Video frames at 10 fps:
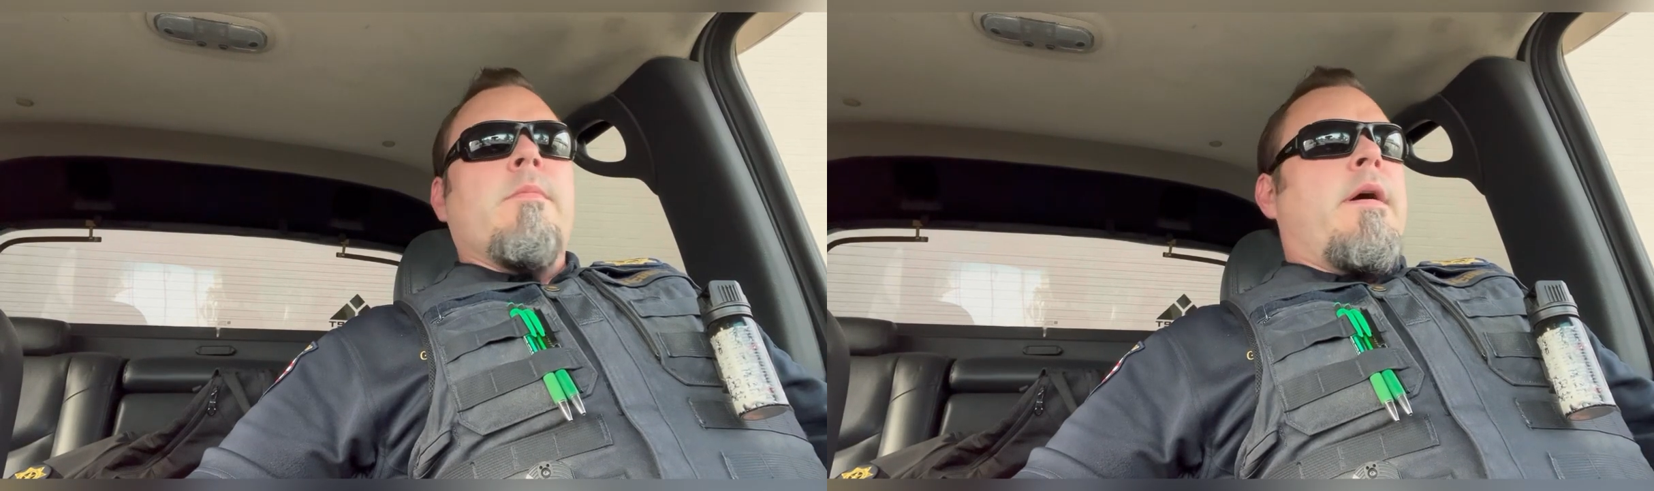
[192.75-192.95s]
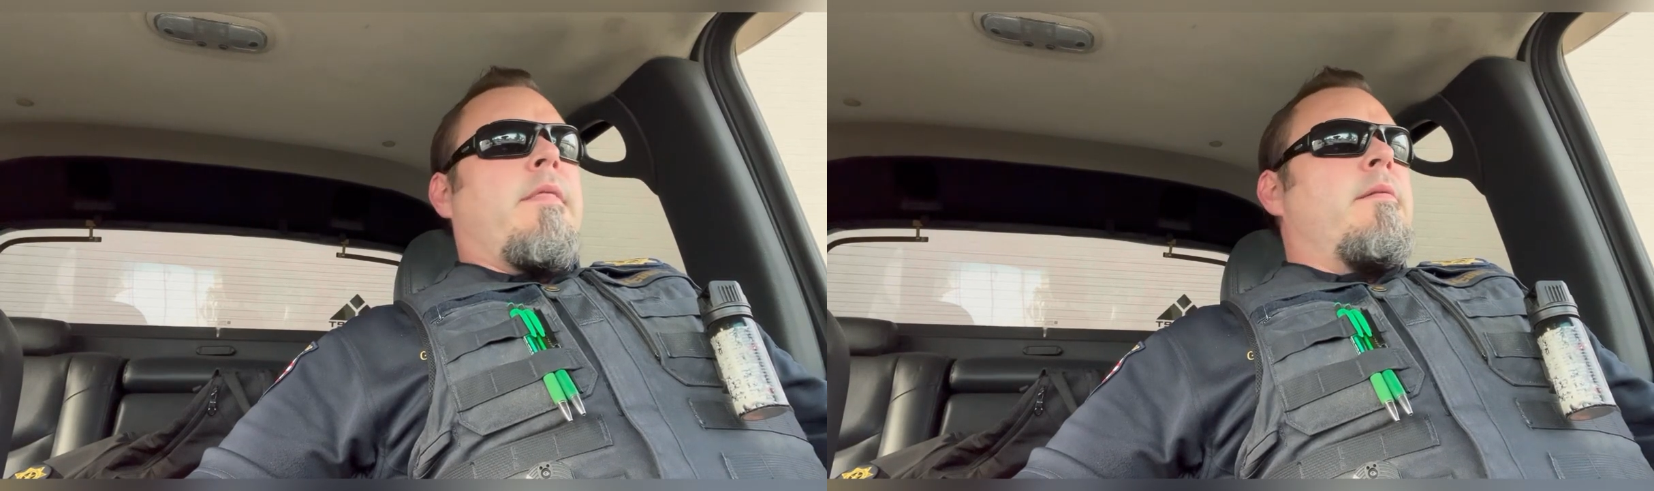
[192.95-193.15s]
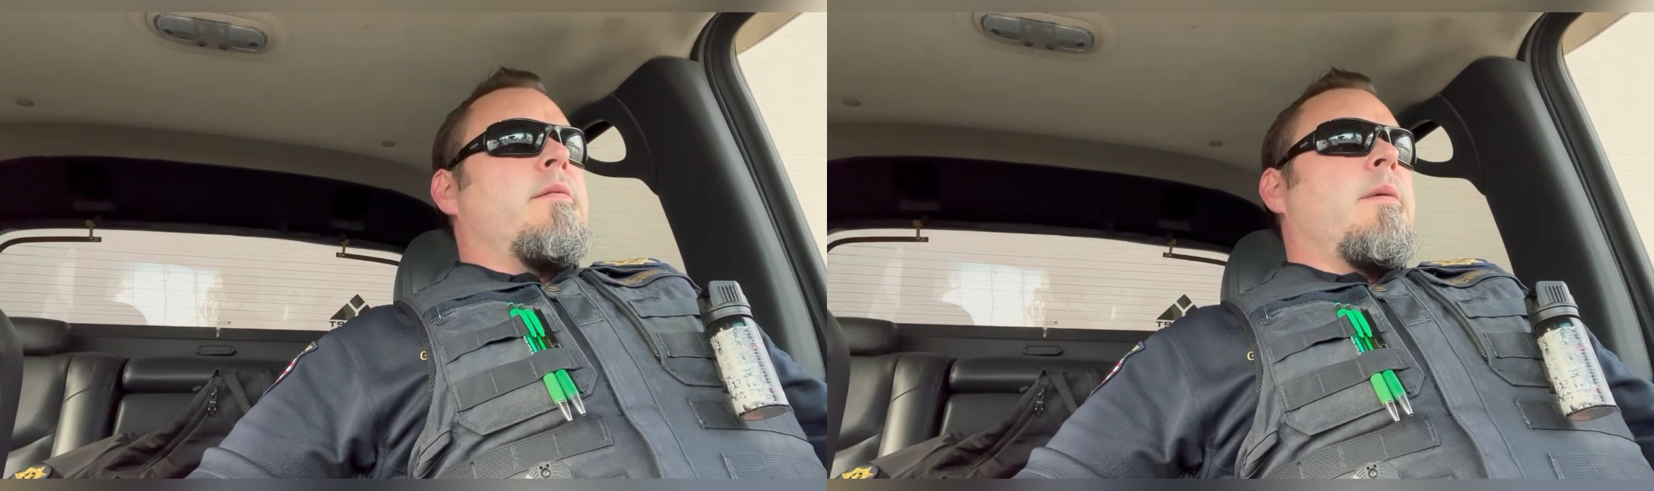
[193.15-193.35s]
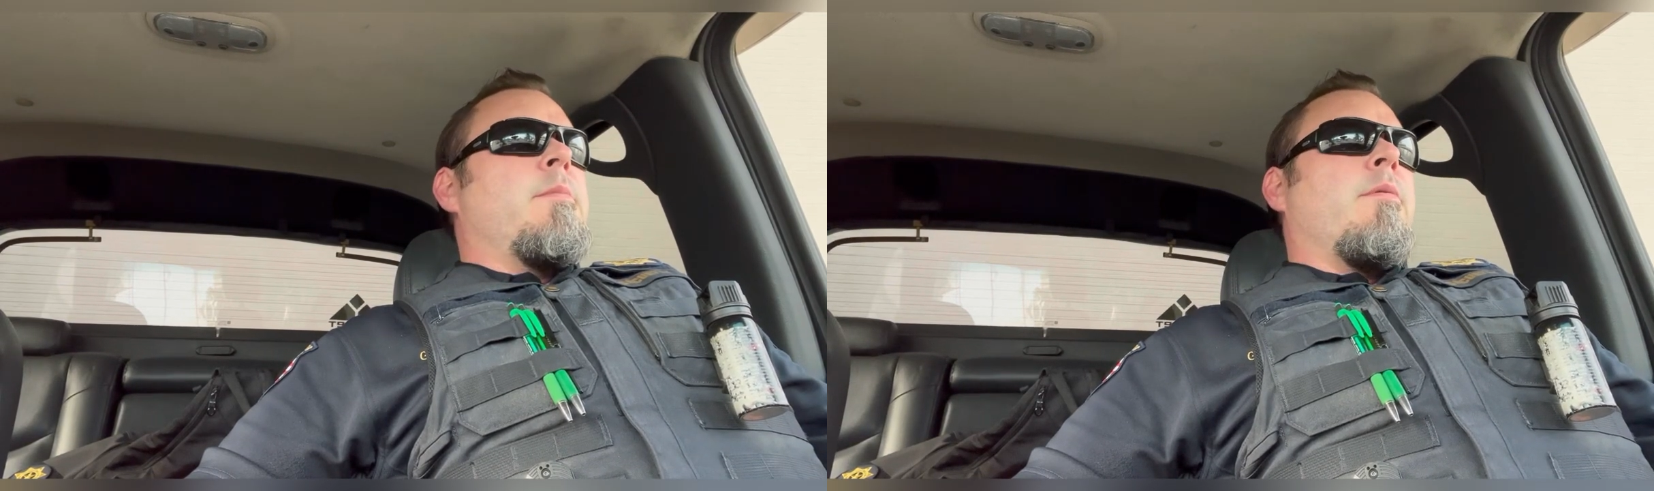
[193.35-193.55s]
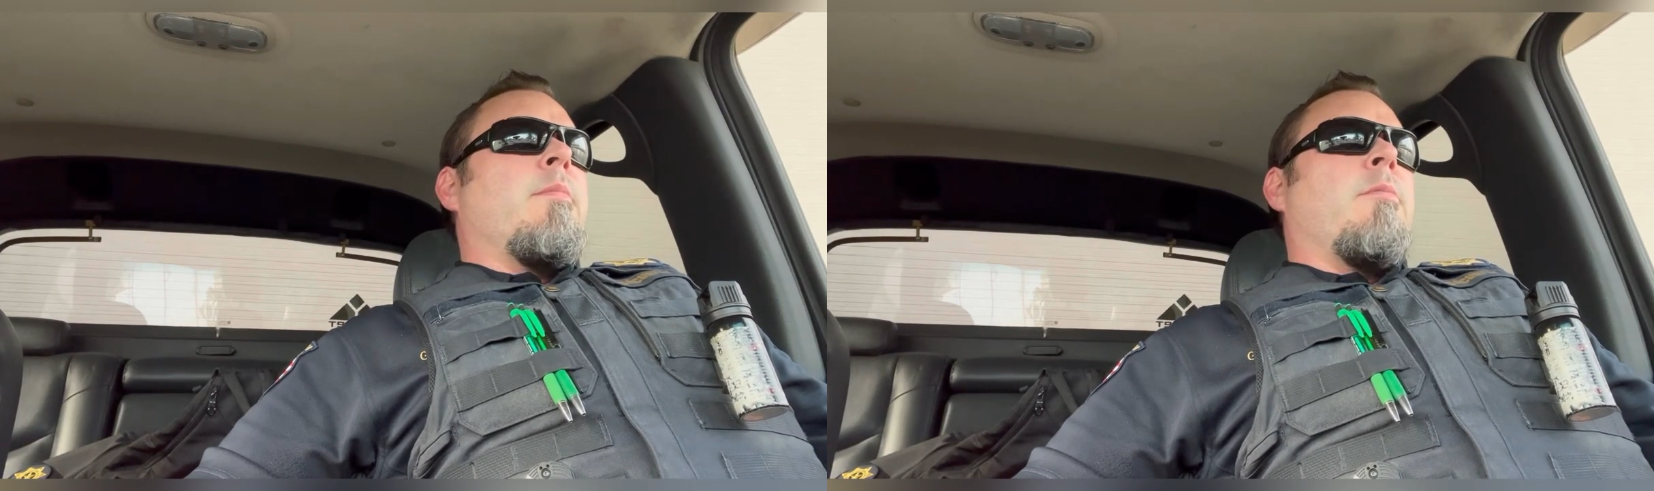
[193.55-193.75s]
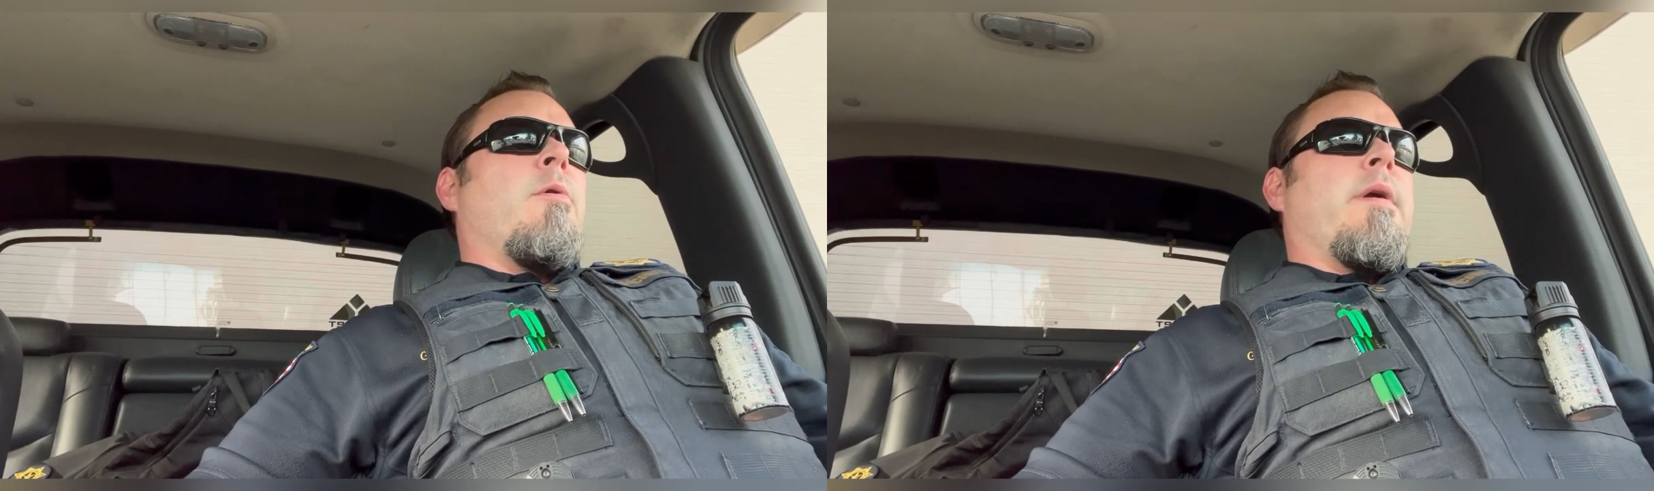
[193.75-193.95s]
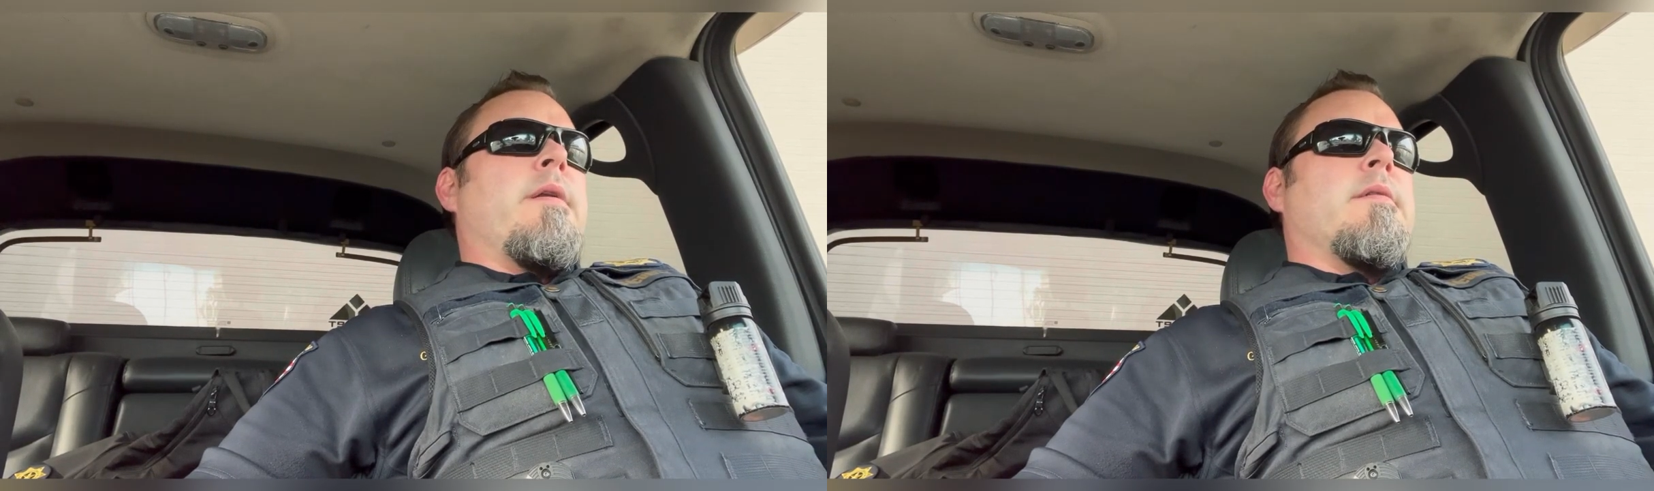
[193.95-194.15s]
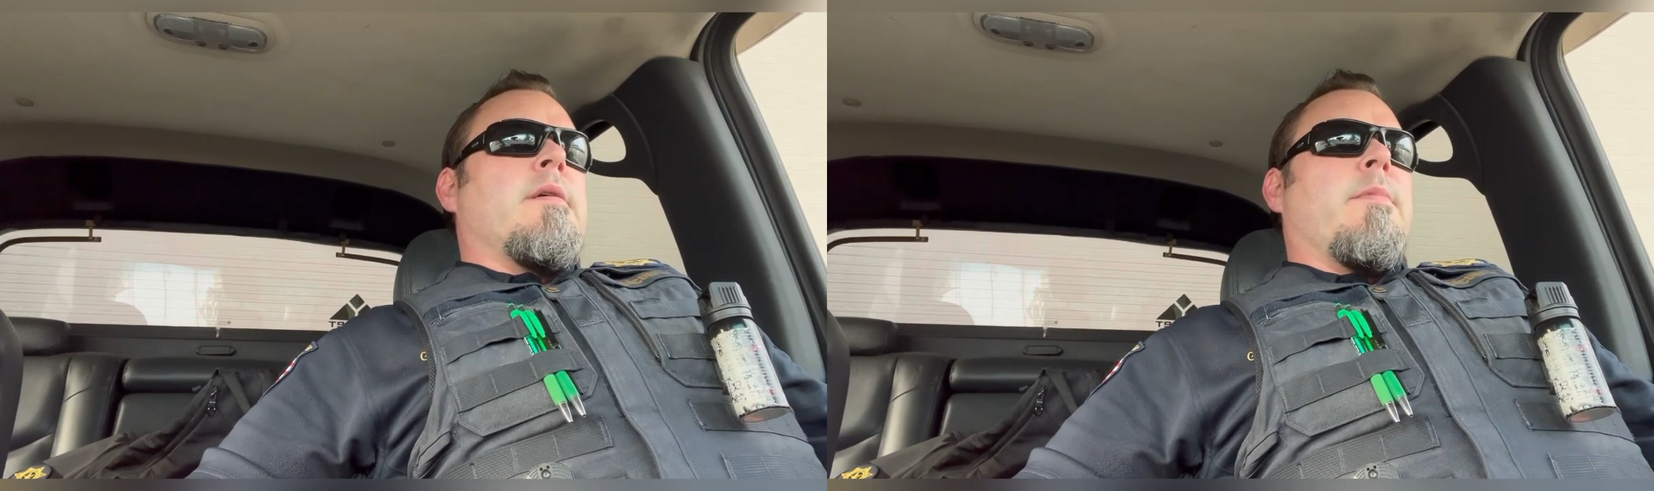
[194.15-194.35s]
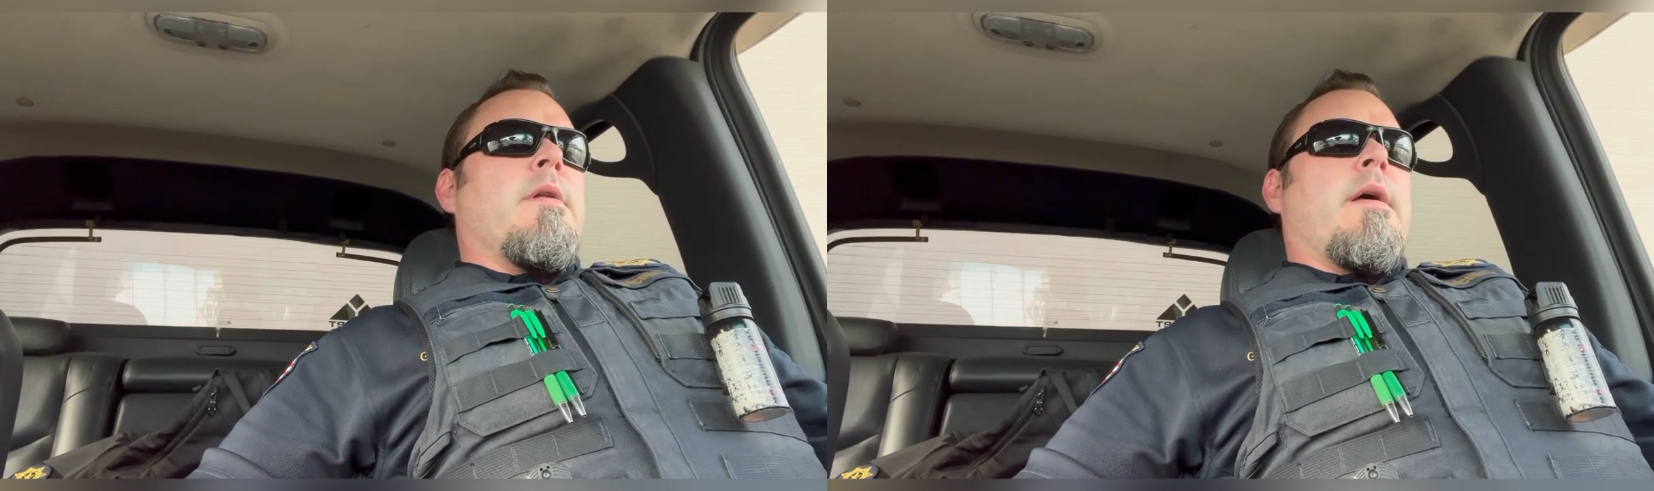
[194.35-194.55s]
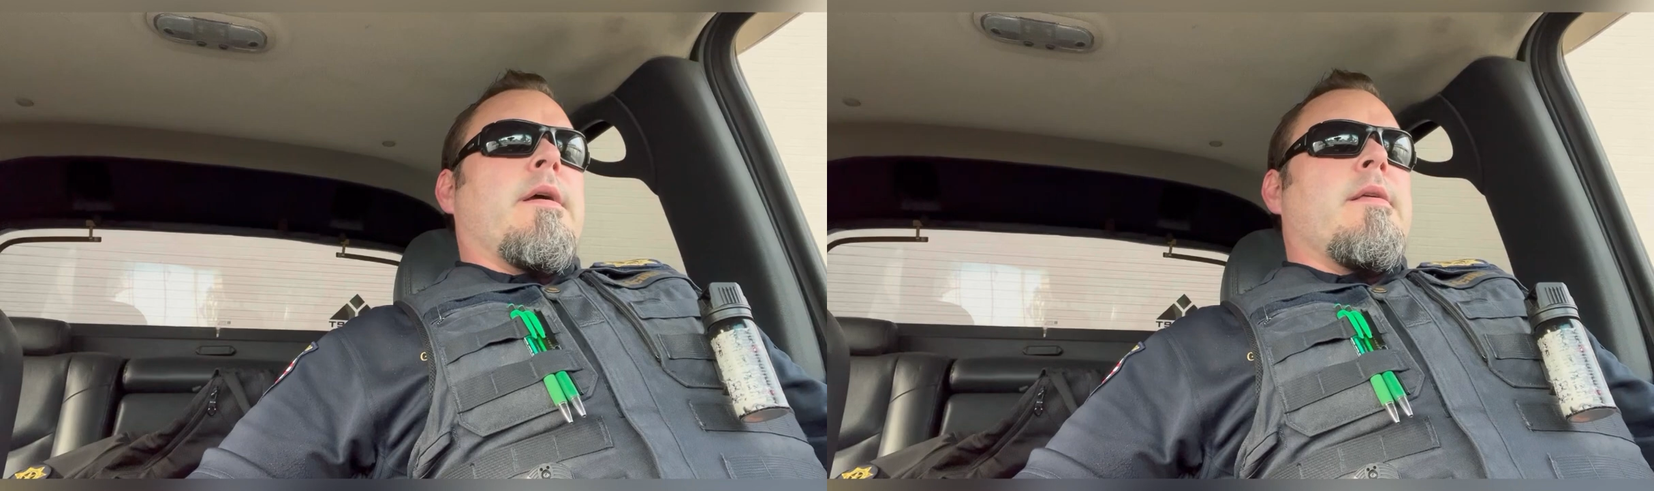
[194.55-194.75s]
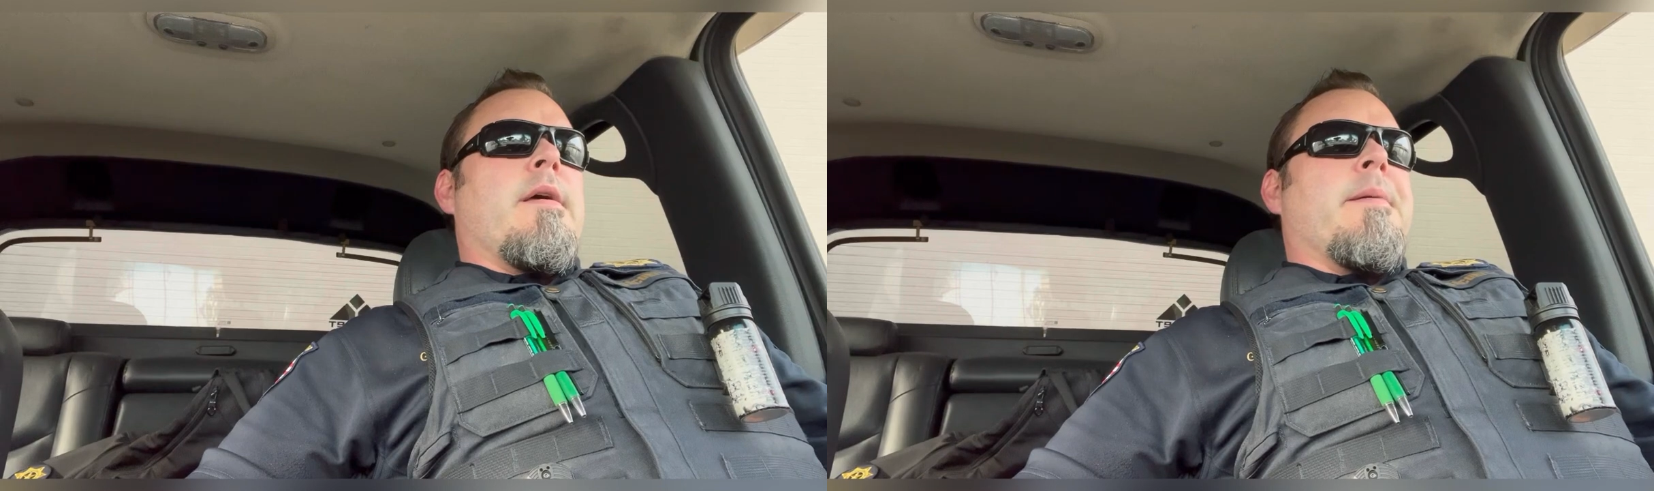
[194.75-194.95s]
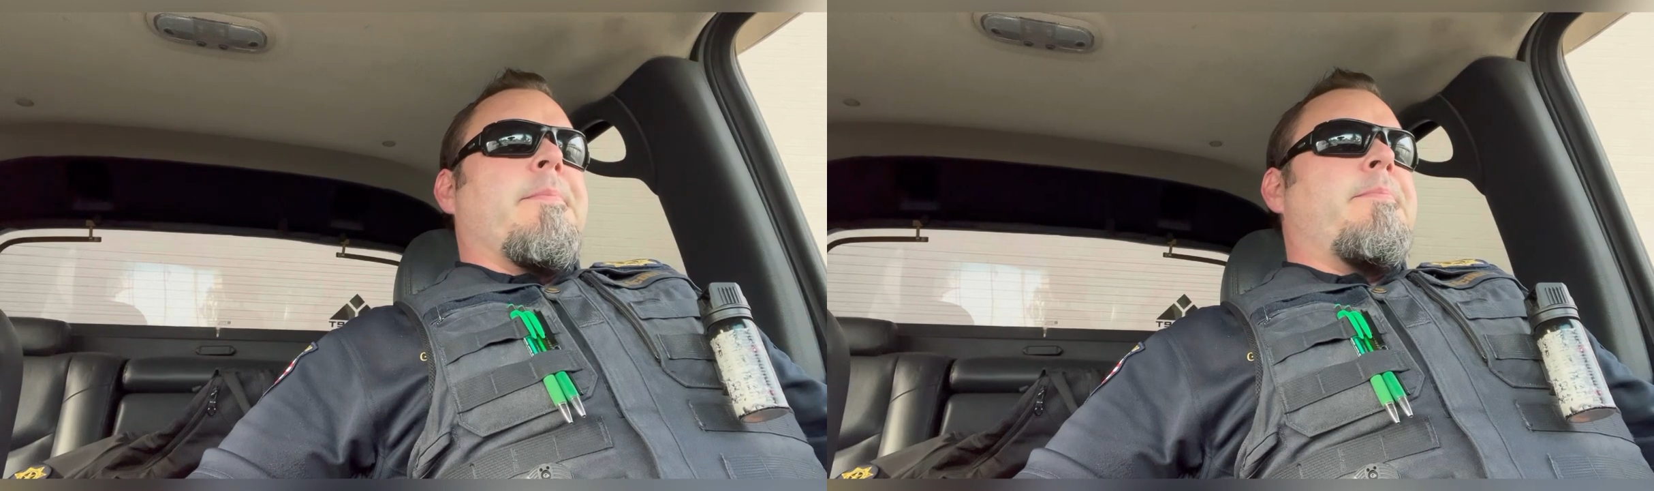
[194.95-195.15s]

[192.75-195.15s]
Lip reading: but I seem to remember reading something like that.